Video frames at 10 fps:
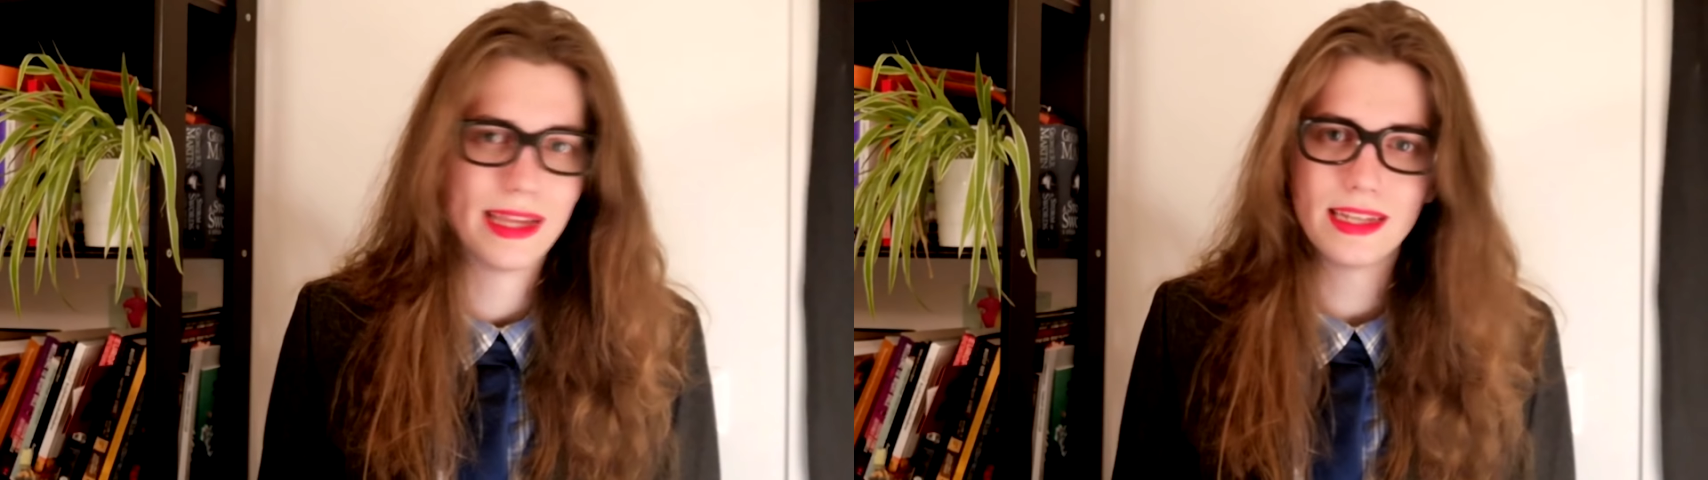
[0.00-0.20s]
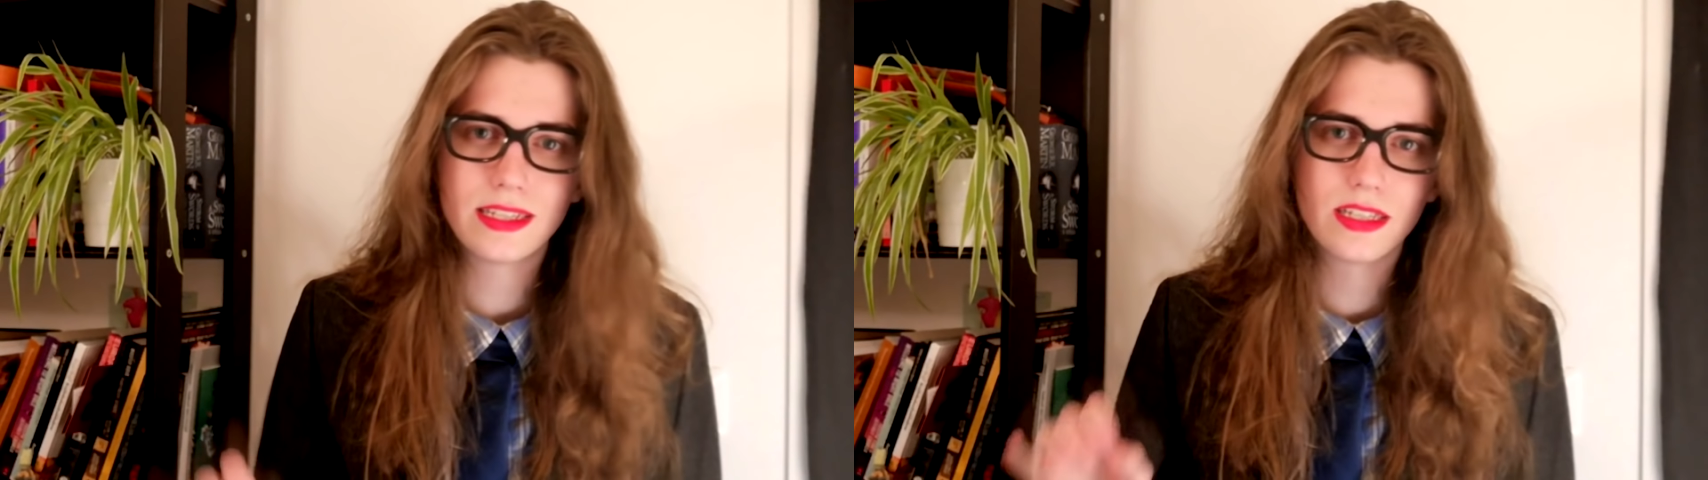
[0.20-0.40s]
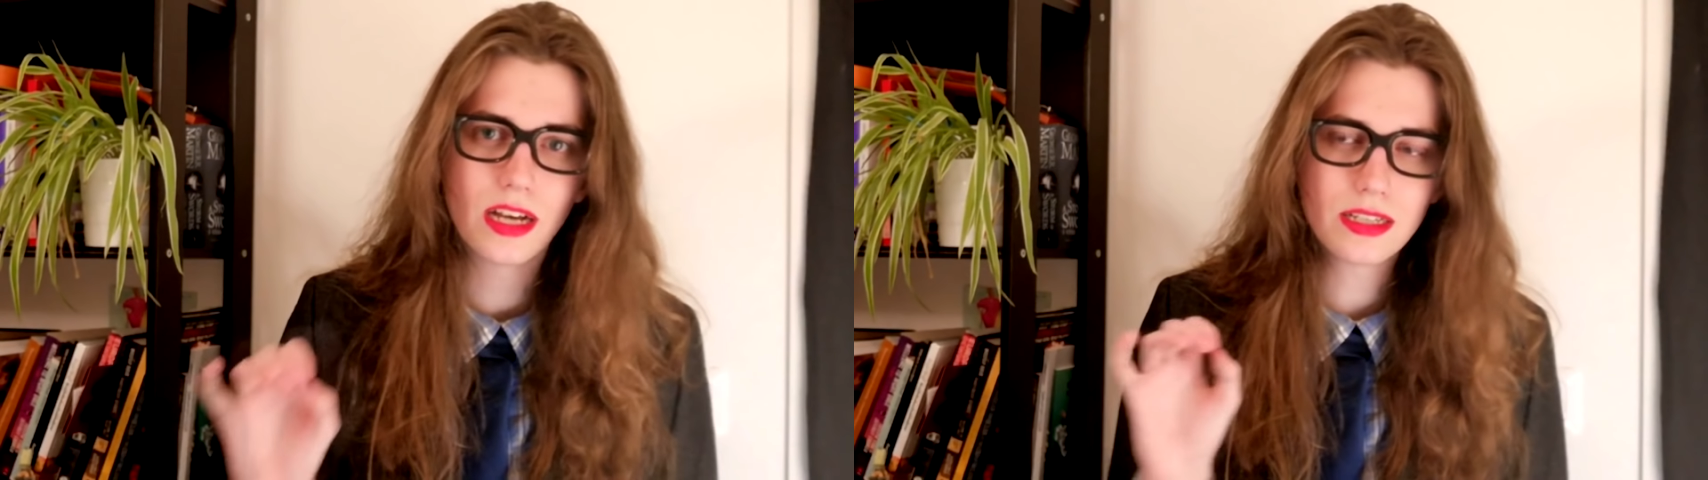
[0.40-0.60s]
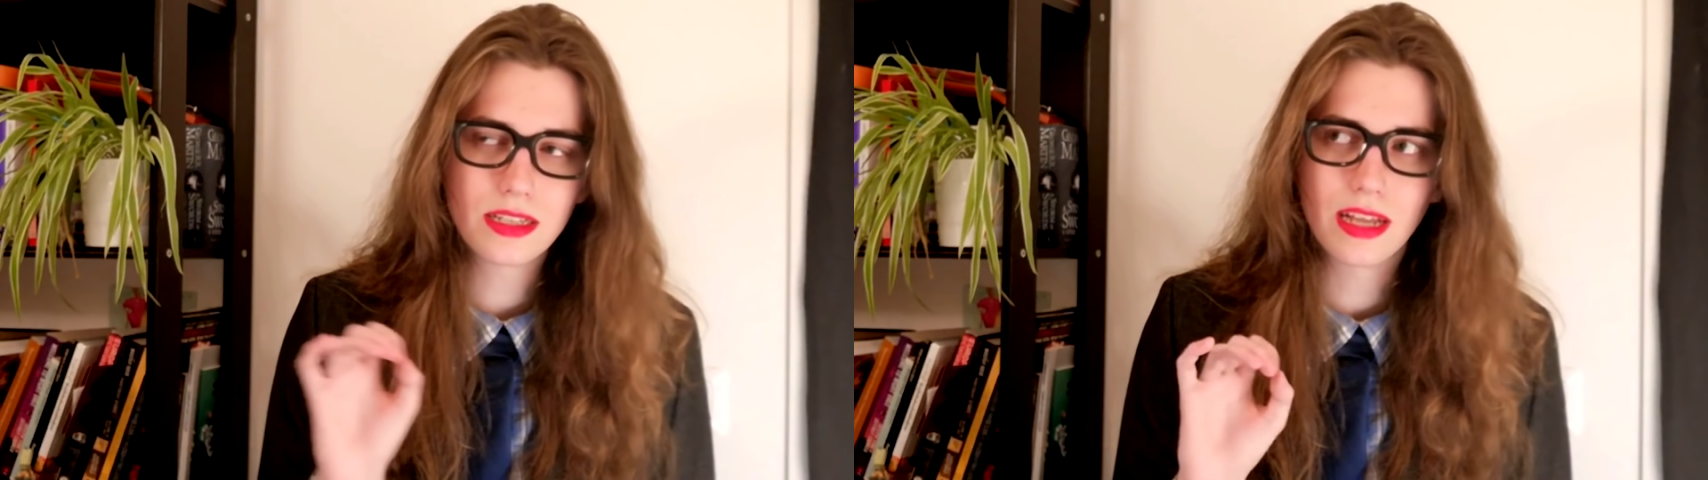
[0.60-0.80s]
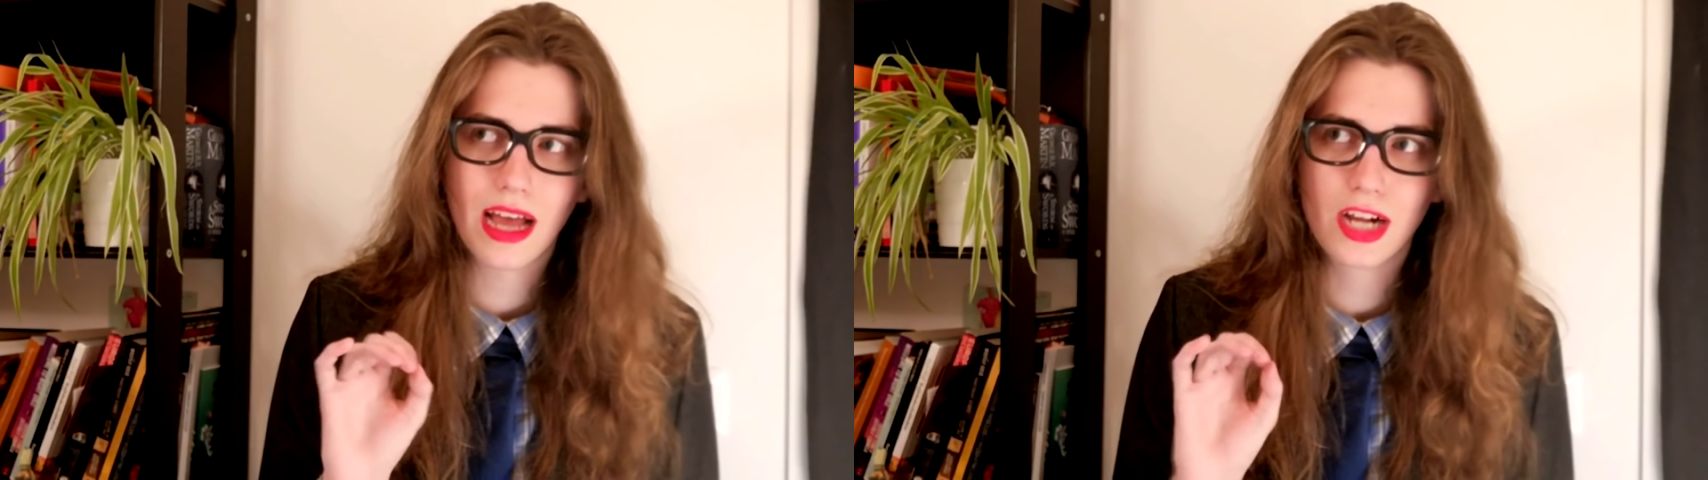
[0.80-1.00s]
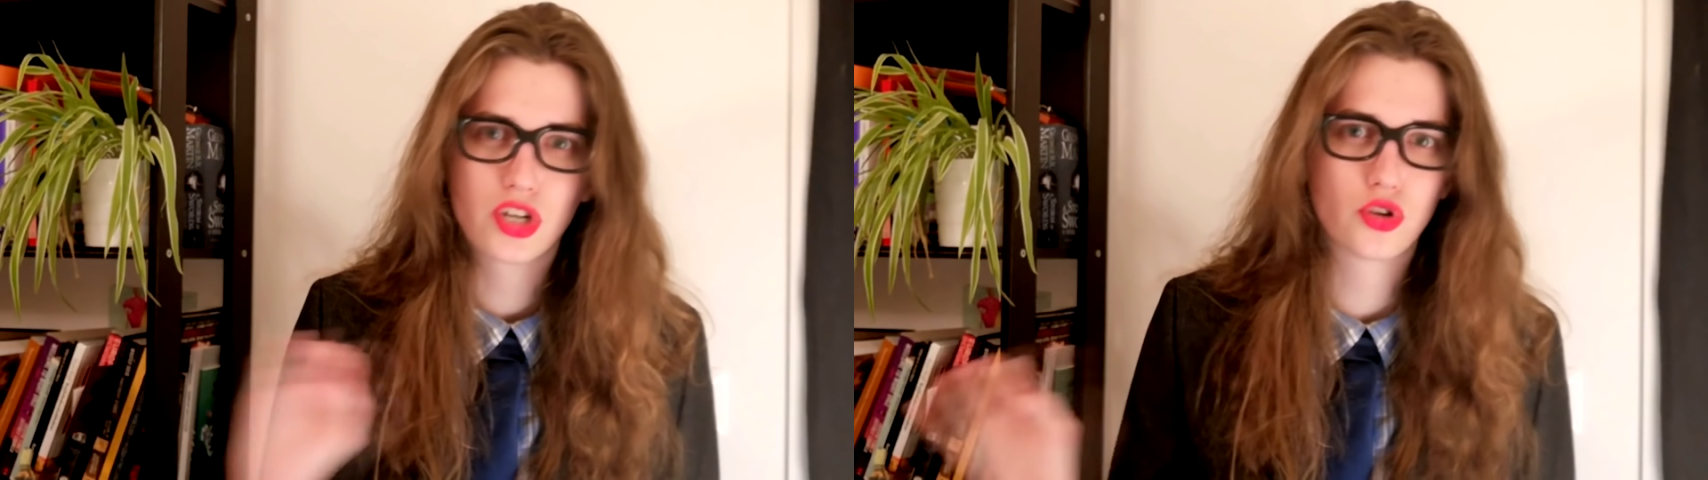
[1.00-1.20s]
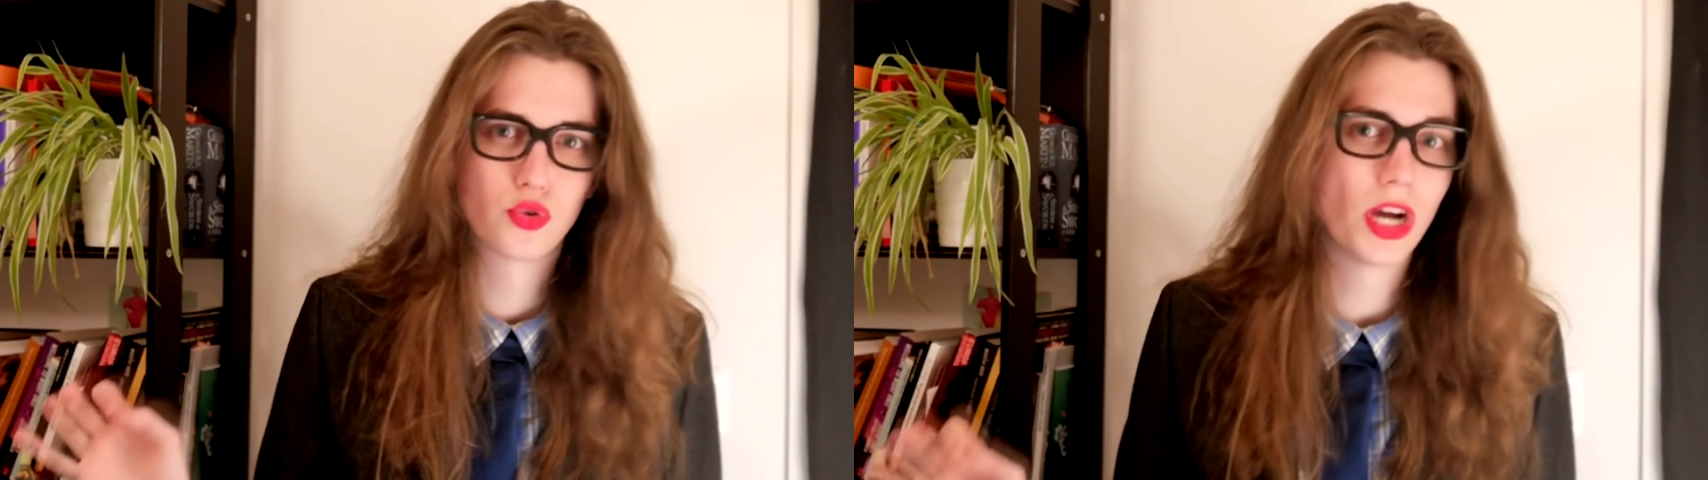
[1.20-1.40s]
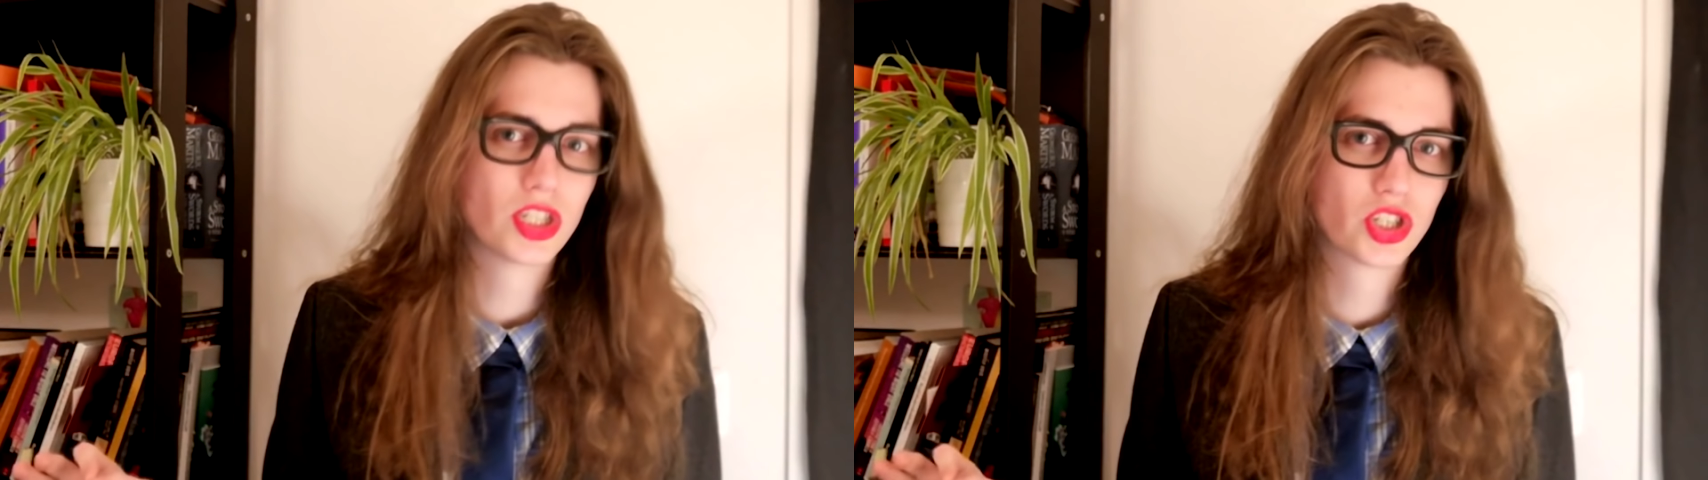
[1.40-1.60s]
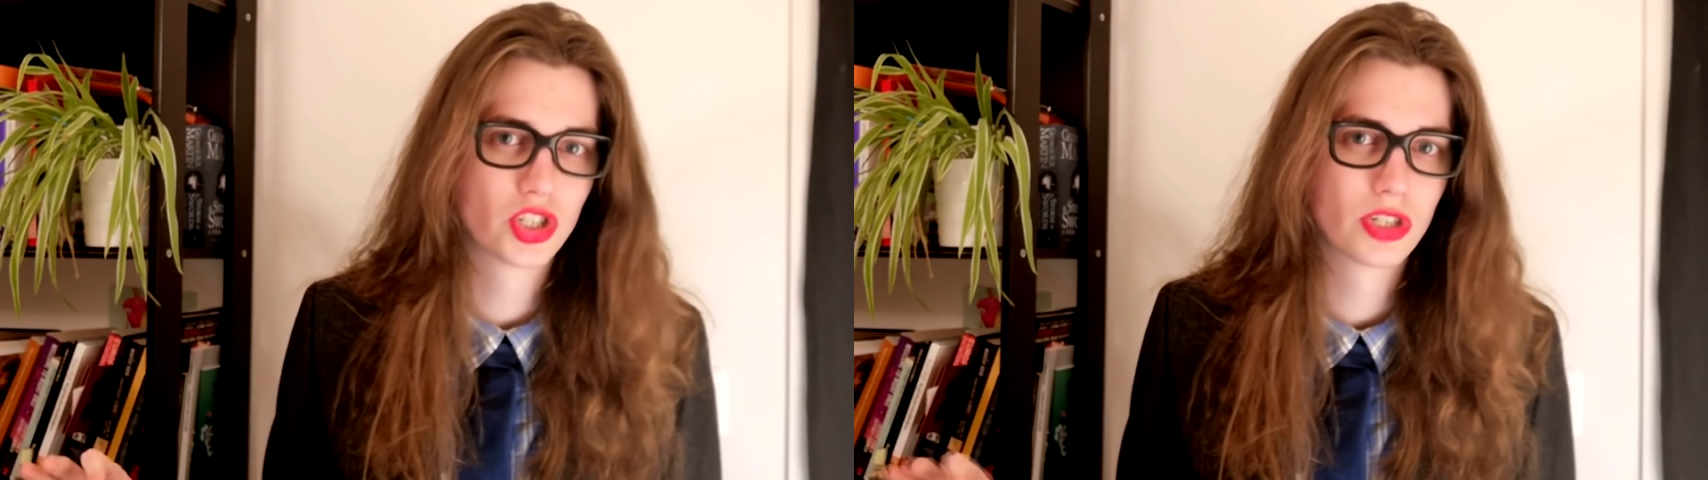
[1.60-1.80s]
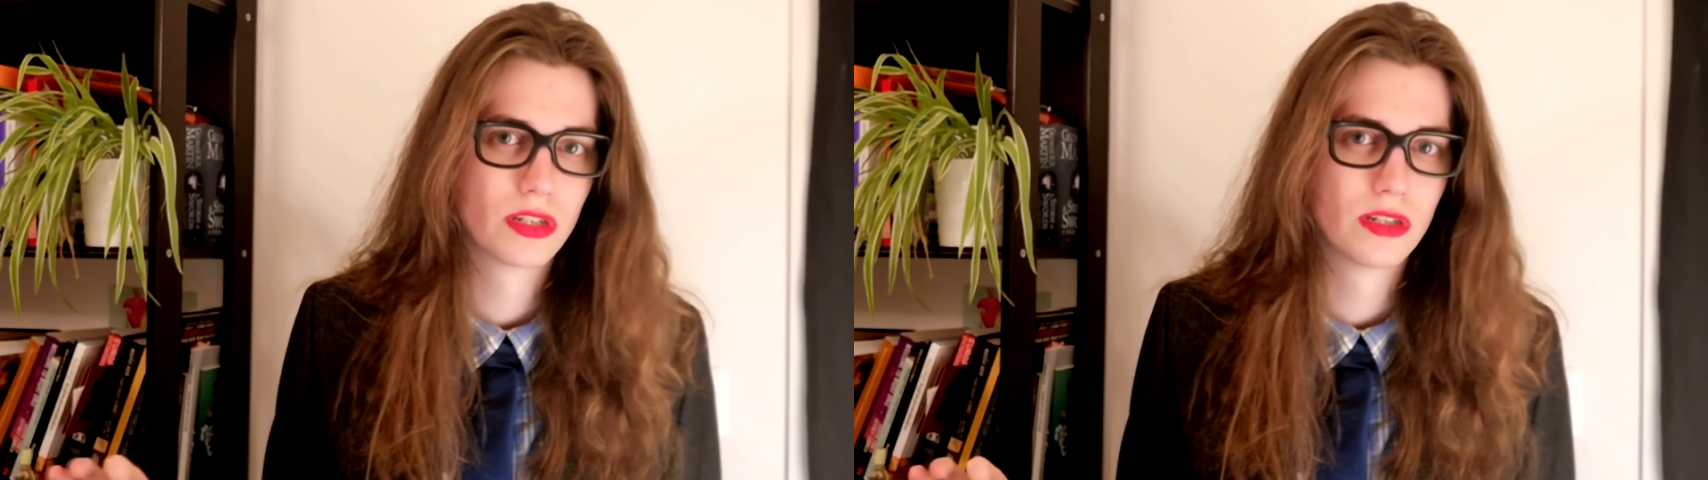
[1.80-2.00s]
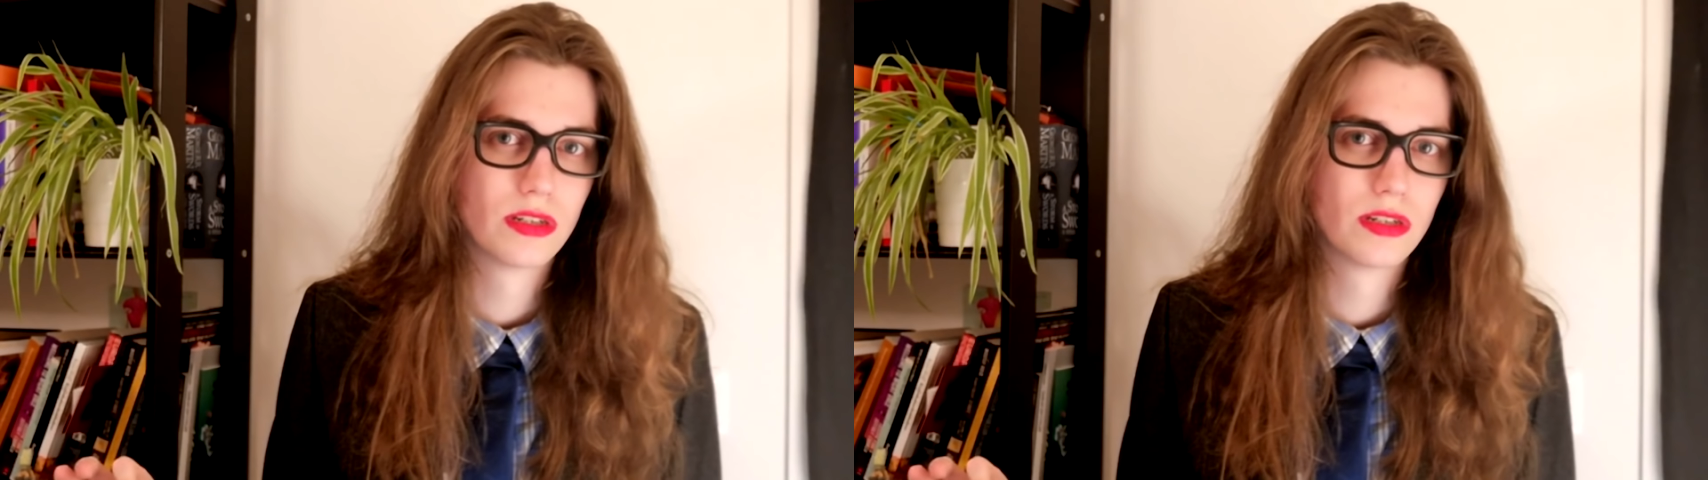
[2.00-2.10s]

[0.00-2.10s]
It is not a crutch.